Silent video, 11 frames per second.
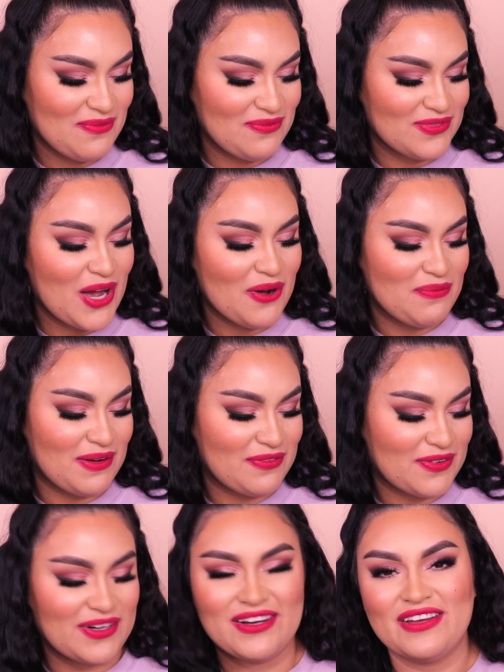No, but for
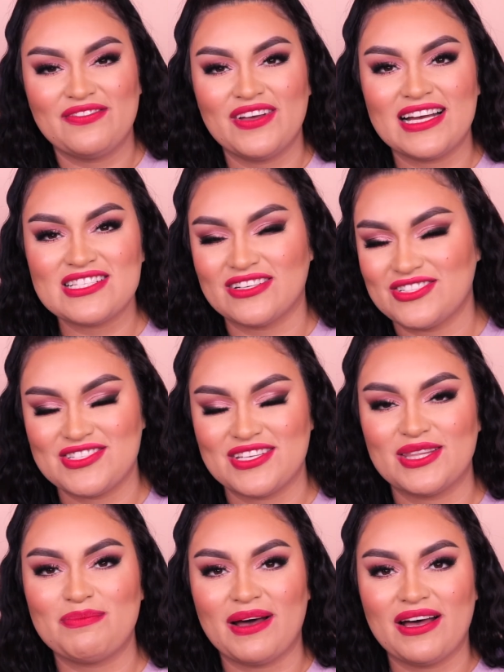real, if you guys are interested in
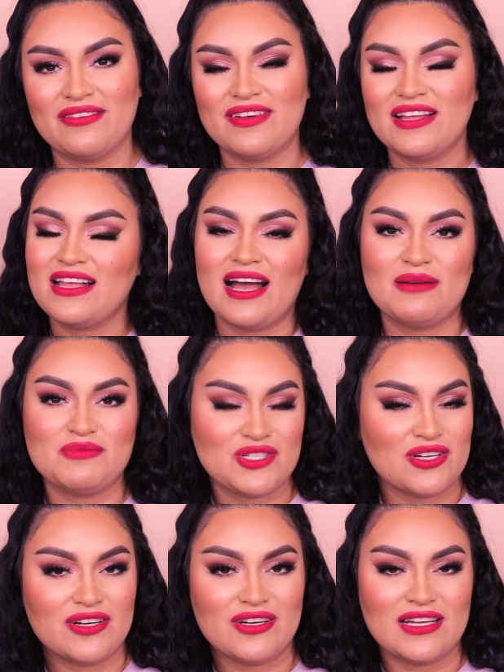the puff, I'm
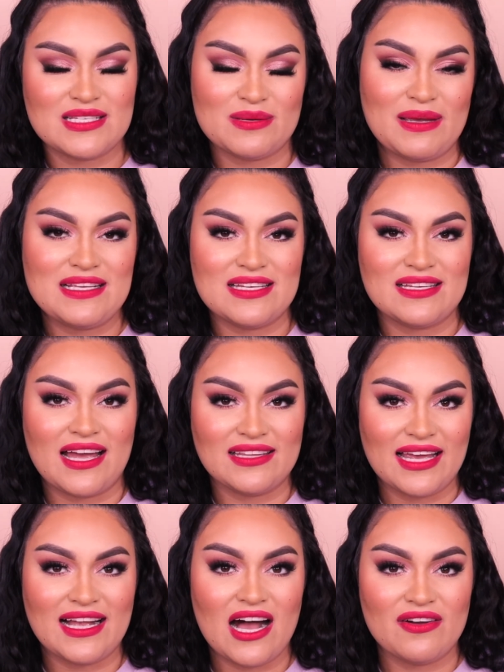sure it's amazing. I
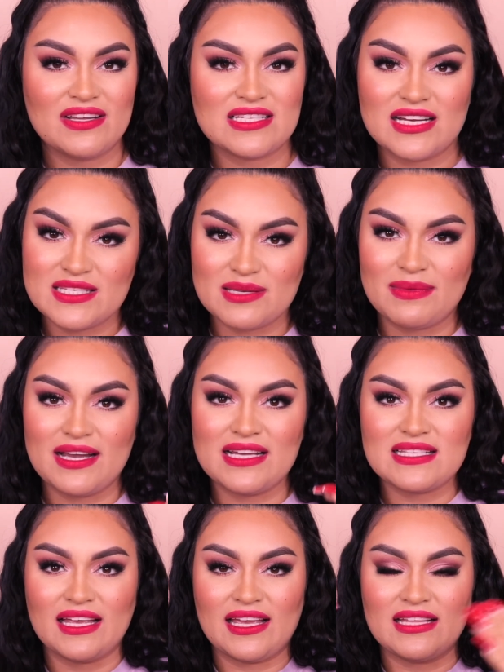like how it's customized.
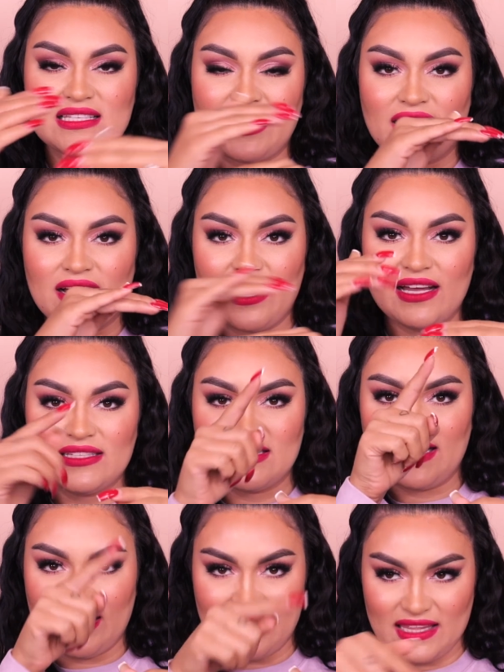Like it's like cut
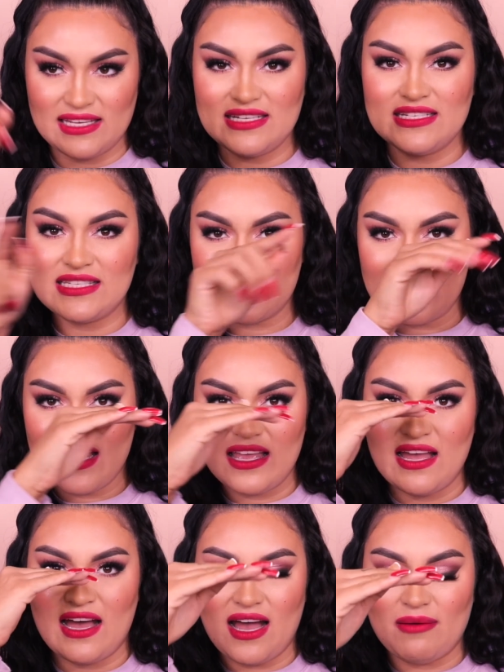like this.
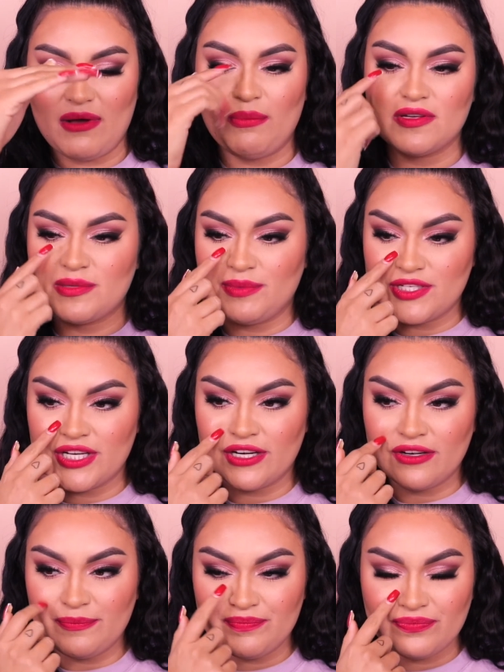I'll post a picture here.